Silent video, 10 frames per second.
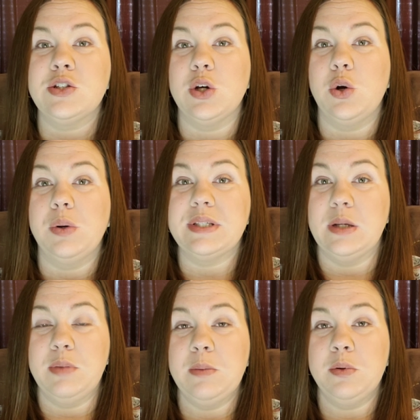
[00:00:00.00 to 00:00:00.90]
So
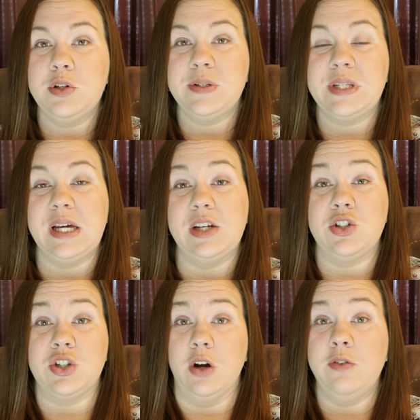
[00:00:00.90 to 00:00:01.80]
some people use it
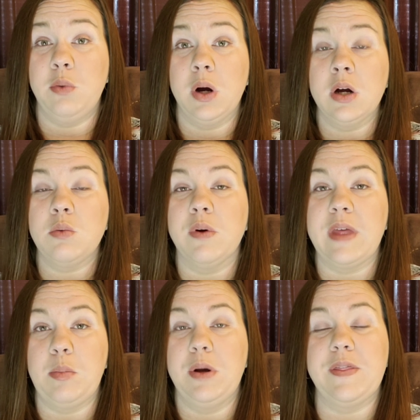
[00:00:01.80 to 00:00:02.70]
as shelf work, where
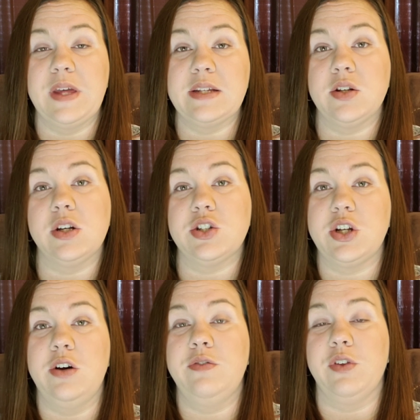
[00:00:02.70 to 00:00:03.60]
they put things on a
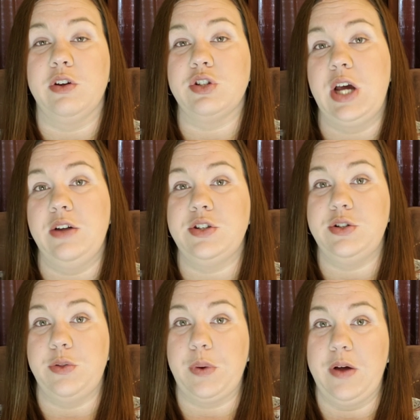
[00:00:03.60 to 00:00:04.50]
shelf for their child
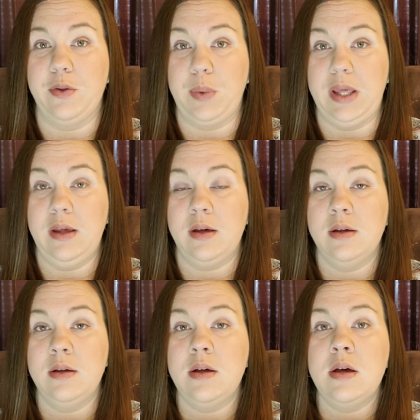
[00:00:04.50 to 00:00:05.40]
to do throughout the week.
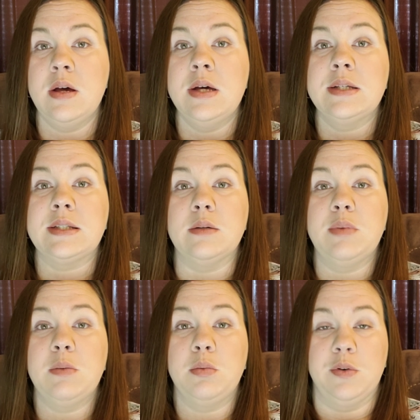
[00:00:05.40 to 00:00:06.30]

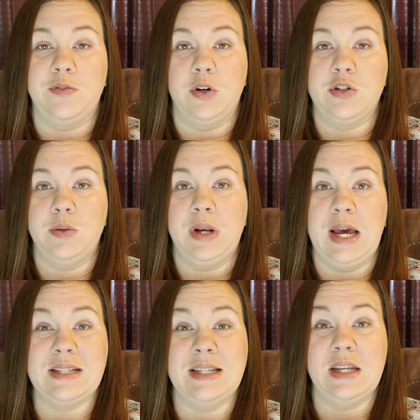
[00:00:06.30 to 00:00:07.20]
Some people refer to it
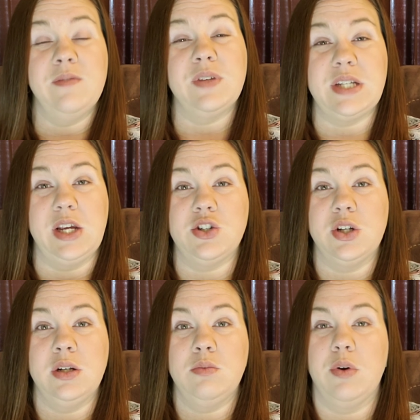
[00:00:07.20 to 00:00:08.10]
as an
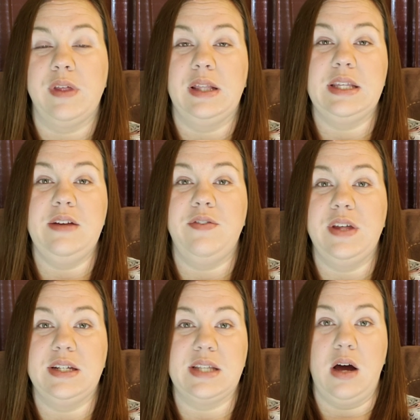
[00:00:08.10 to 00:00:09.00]
invitation, where they leave
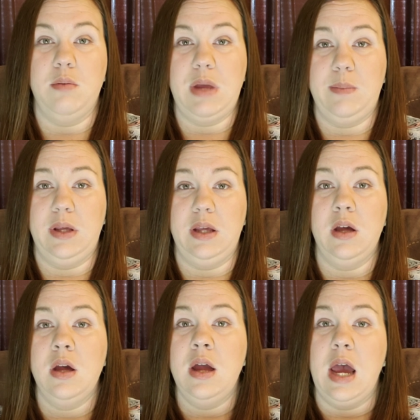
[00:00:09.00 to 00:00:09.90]
things out
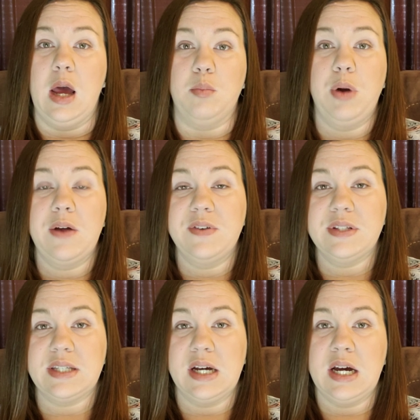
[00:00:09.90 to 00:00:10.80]
maybe at
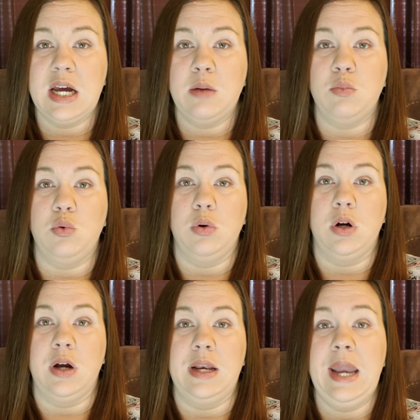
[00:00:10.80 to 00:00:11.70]
breakfast time
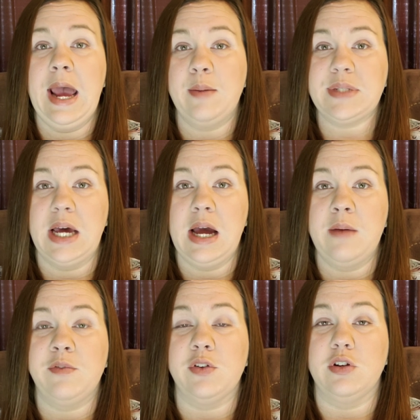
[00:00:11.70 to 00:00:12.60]
or nap
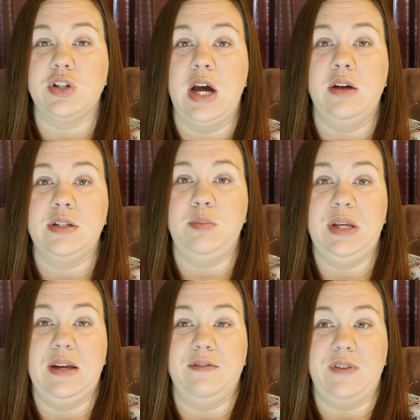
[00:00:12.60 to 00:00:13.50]
time for their child to
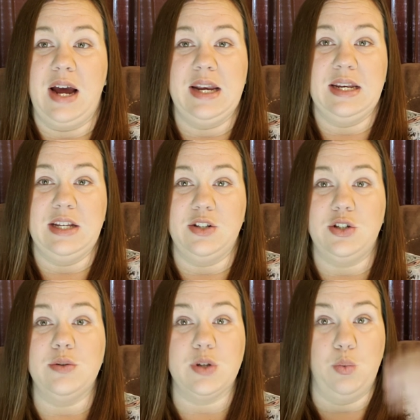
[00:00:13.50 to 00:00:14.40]
be invited
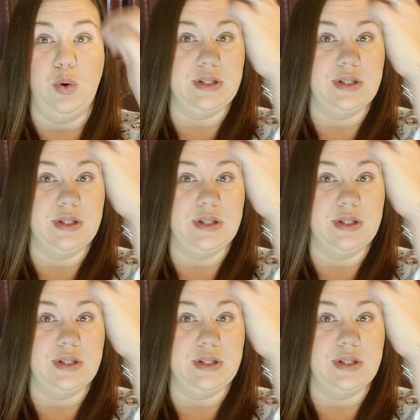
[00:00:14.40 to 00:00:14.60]
into to